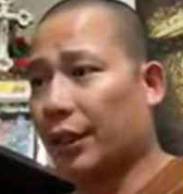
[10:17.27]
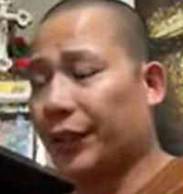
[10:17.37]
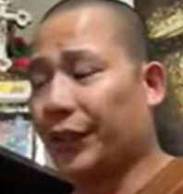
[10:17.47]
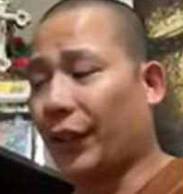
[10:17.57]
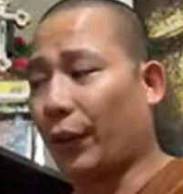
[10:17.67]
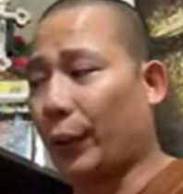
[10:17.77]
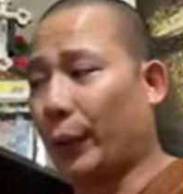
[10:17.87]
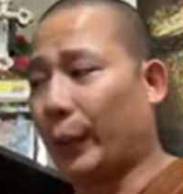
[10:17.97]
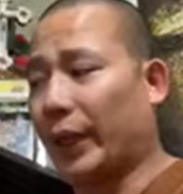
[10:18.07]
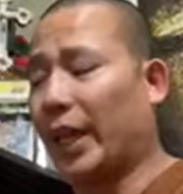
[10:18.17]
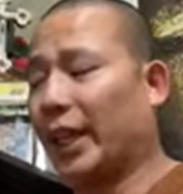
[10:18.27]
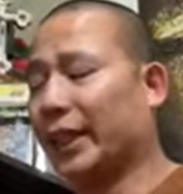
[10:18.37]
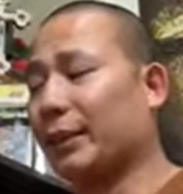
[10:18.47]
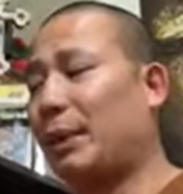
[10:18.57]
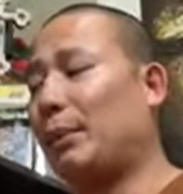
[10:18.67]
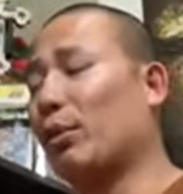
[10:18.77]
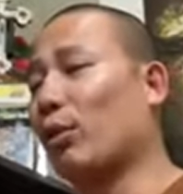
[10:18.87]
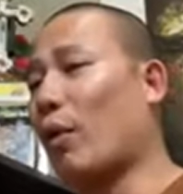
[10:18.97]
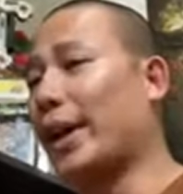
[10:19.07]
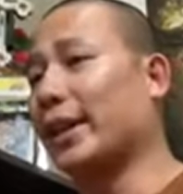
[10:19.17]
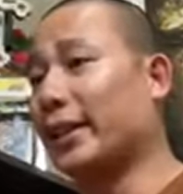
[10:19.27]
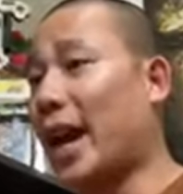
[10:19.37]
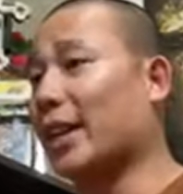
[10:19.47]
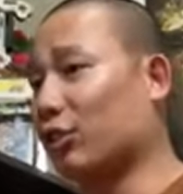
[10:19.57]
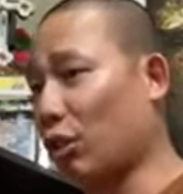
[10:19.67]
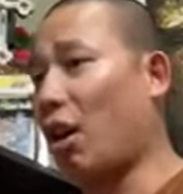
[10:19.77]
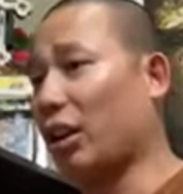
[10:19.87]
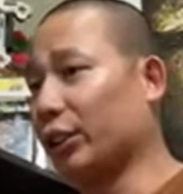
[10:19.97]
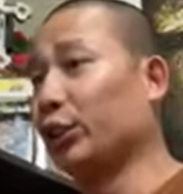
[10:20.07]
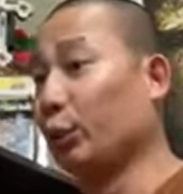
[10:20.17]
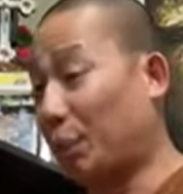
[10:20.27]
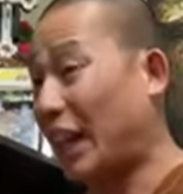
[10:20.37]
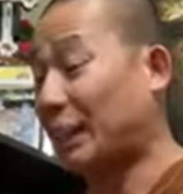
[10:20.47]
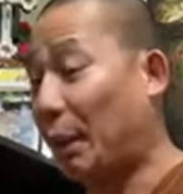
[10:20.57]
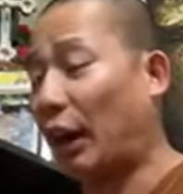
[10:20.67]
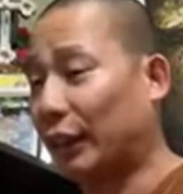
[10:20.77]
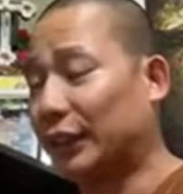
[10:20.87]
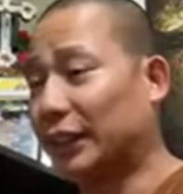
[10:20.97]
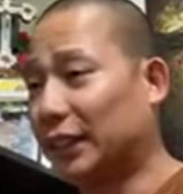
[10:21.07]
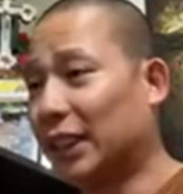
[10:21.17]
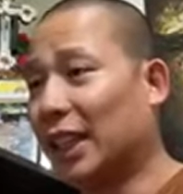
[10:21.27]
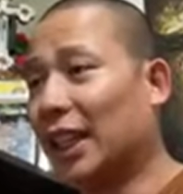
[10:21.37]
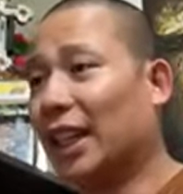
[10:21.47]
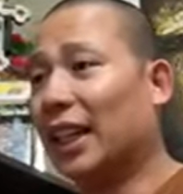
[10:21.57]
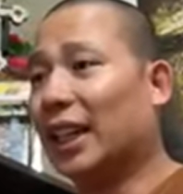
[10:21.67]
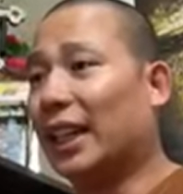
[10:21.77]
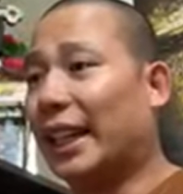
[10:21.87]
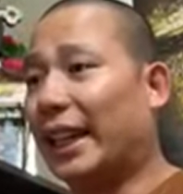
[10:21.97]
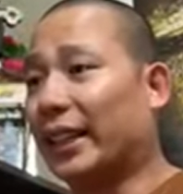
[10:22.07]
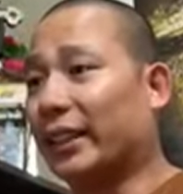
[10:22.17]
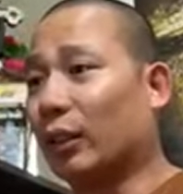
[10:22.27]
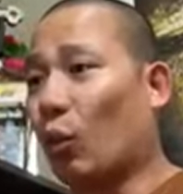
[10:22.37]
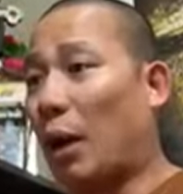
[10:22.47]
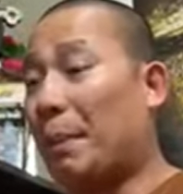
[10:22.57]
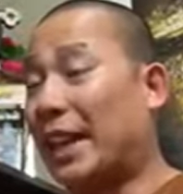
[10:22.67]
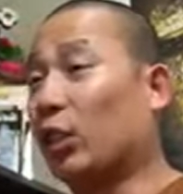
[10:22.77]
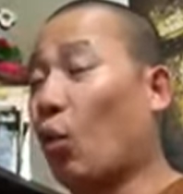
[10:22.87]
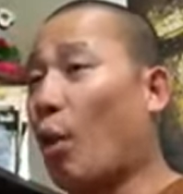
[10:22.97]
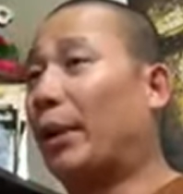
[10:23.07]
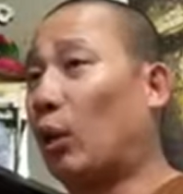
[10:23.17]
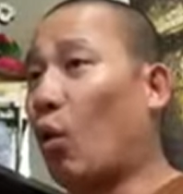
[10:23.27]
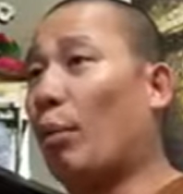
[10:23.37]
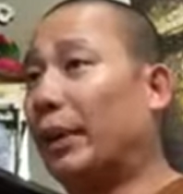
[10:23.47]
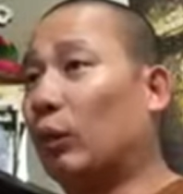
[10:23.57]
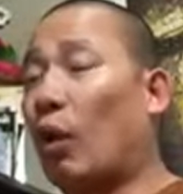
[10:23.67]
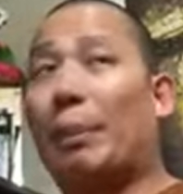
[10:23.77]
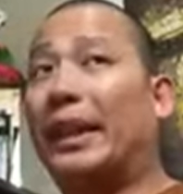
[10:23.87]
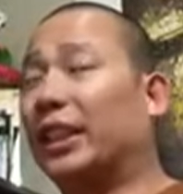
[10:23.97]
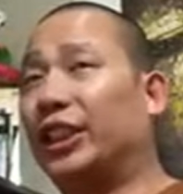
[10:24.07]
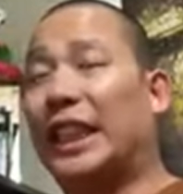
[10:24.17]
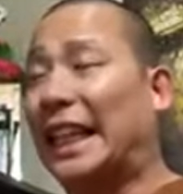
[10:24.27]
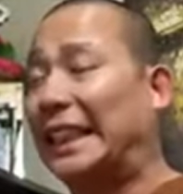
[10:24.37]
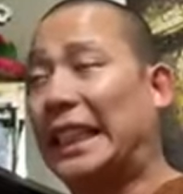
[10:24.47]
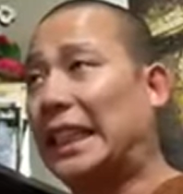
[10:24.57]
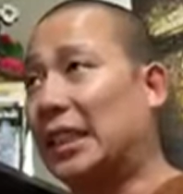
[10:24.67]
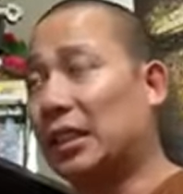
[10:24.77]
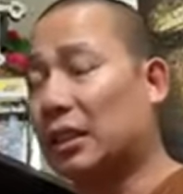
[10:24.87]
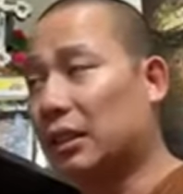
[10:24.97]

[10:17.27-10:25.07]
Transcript: So people are quite attached on to body parts. And what makes a woman a woman? What, because she got titties?